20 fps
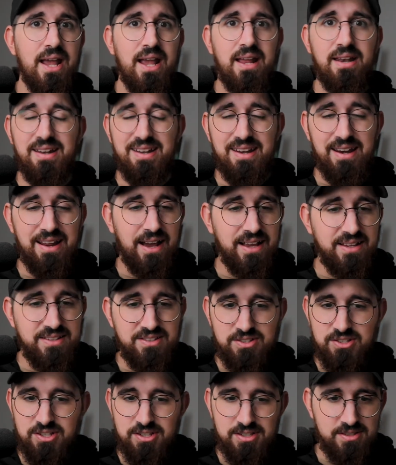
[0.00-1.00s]
And the guy
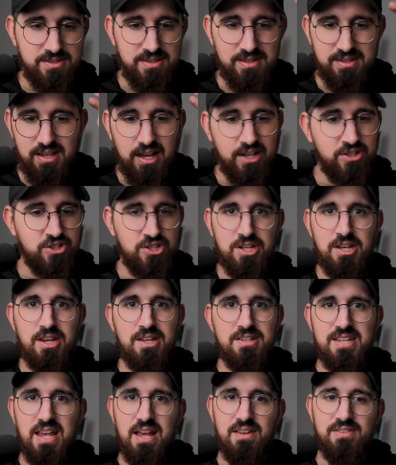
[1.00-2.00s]
is just a
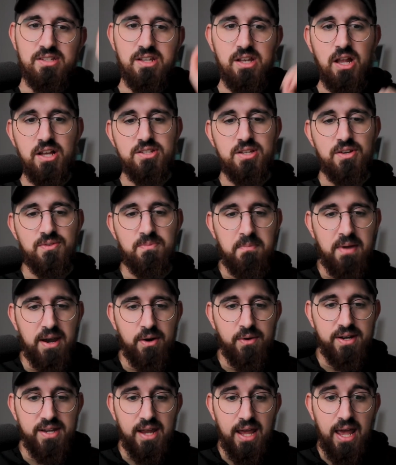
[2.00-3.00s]
genius, has lots of
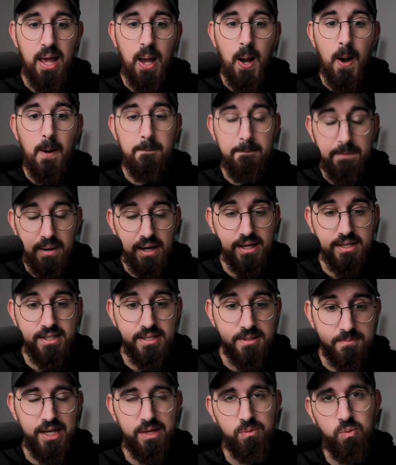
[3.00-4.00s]
merit.
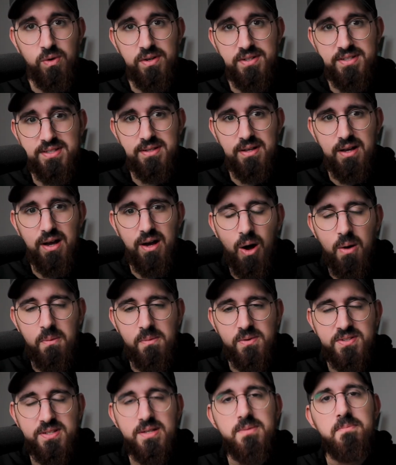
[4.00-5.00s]
But it was
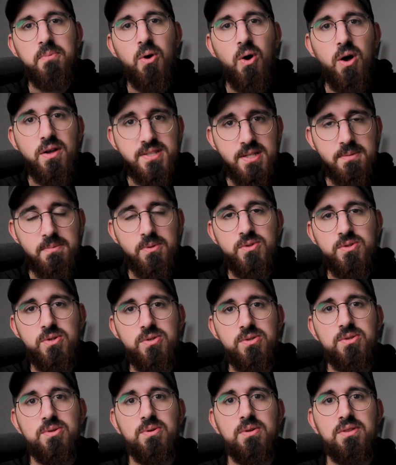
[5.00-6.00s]
almost impossible
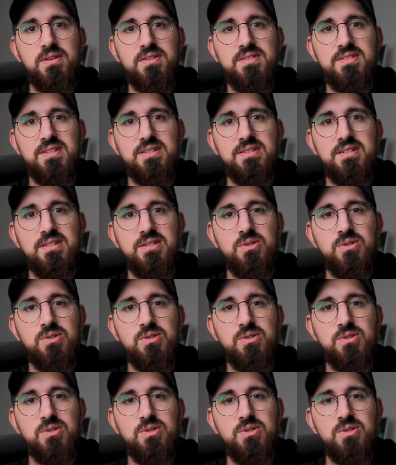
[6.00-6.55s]
to do this in the